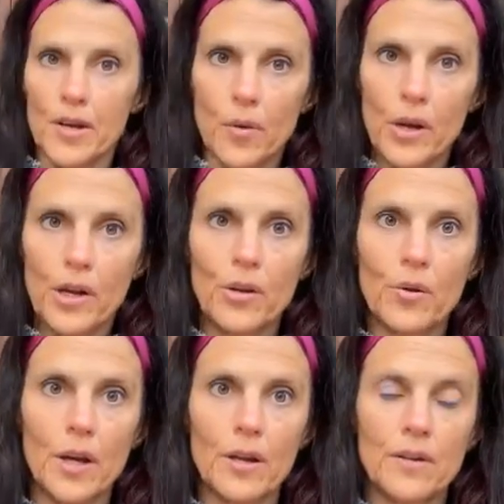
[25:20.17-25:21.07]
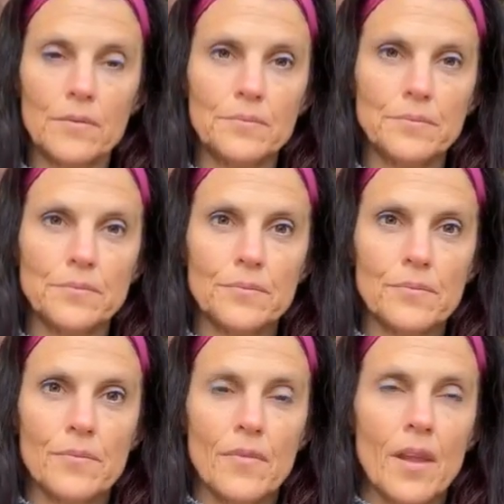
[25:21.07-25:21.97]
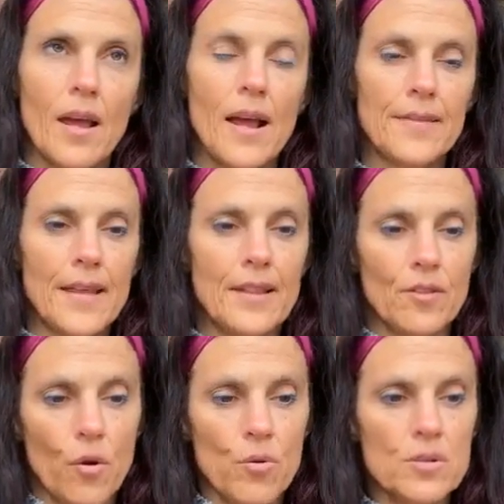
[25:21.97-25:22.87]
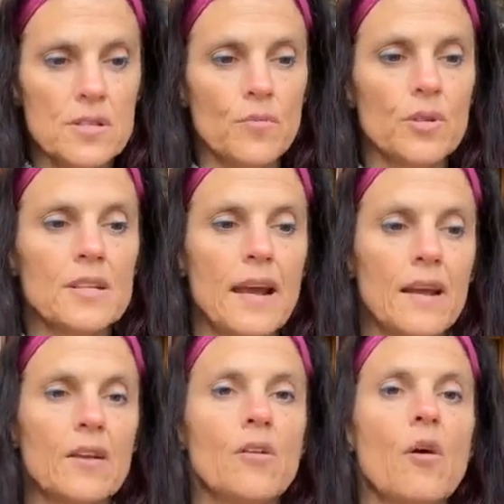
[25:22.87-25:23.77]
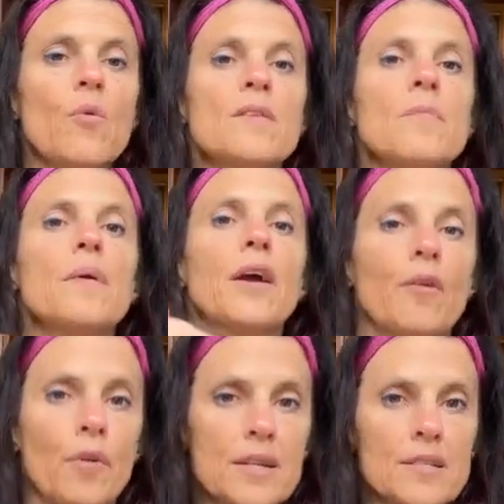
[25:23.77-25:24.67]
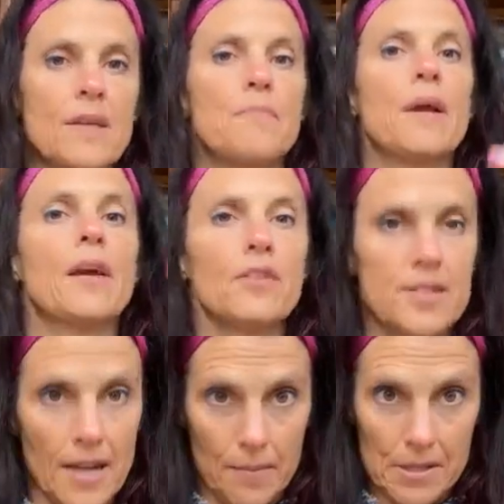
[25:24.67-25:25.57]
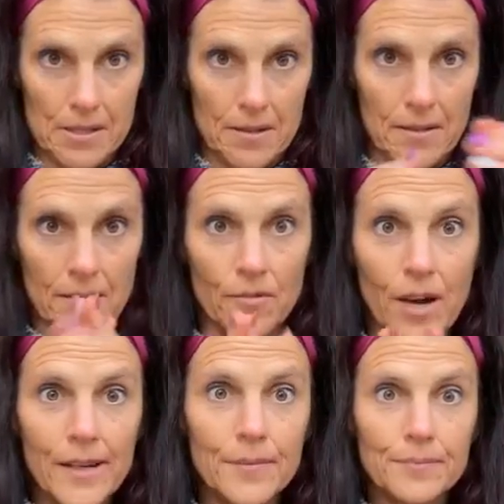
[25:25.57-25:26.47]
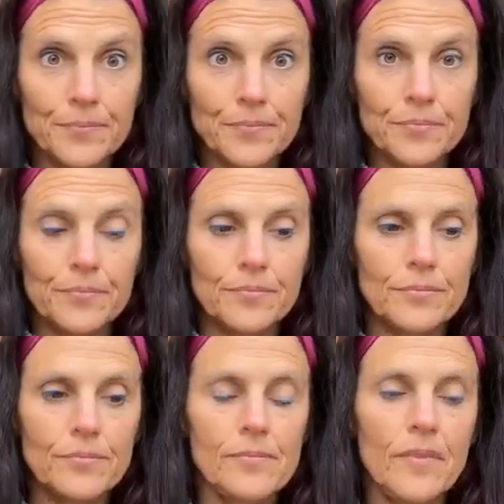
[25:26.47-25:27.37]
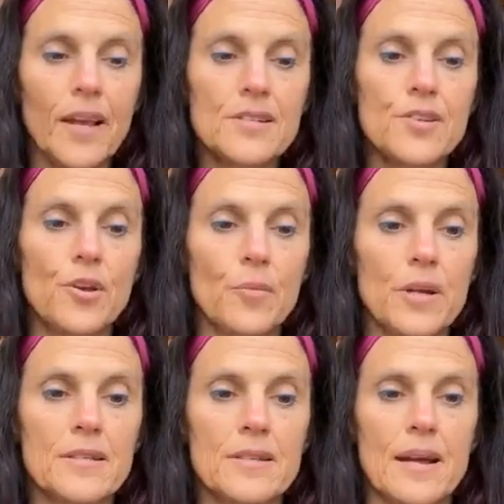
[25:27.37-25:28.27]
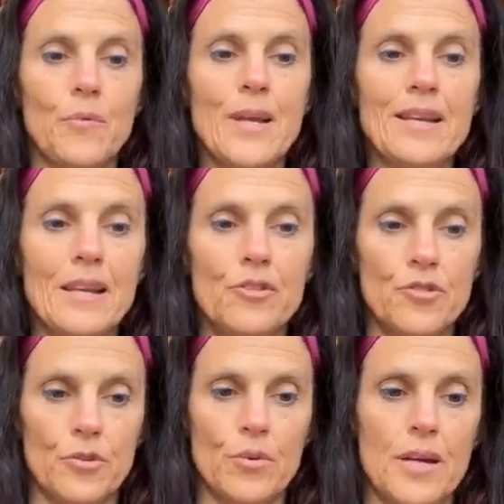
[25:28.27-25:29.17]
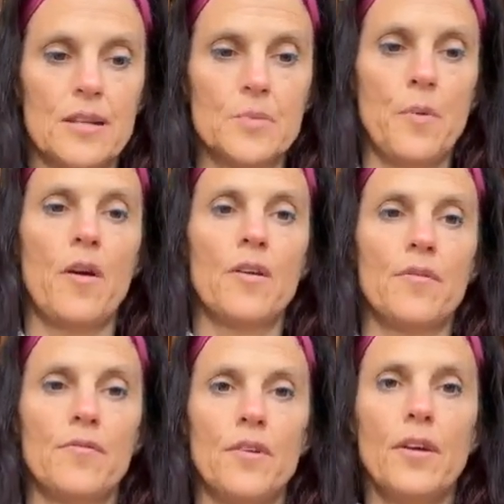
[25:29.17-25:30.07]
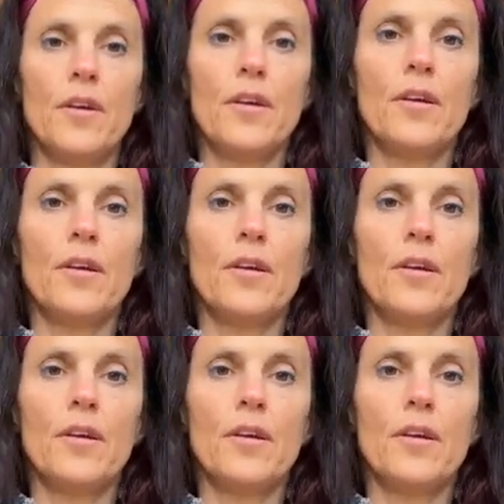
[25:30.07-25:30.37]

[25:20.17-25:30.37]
but I know I can do it. And then those will take and go into bigger risks and bigger steps, right? As humans, we need to. It is part of